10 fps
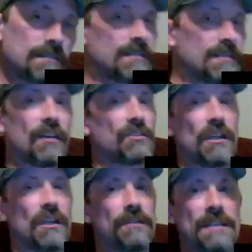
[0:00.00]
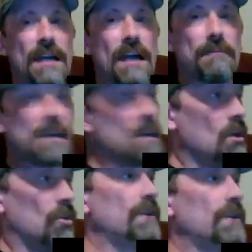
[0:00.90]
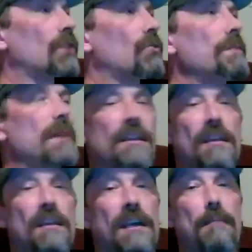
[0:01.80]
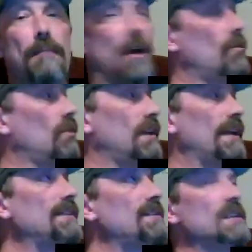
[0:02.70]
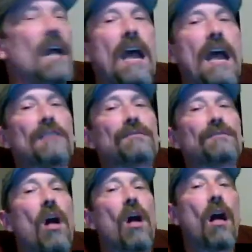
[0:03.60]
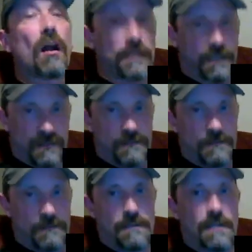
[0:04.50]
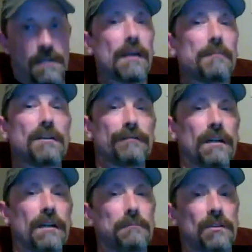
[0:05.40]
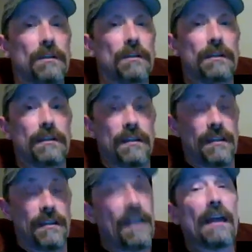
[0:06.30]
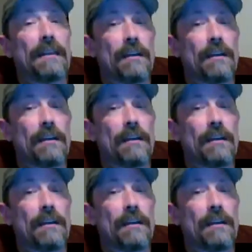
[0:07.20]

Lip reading: kills you every time. Look at Green Bay. They came out lazy as fuck and damn near fucking blew it. Thank God they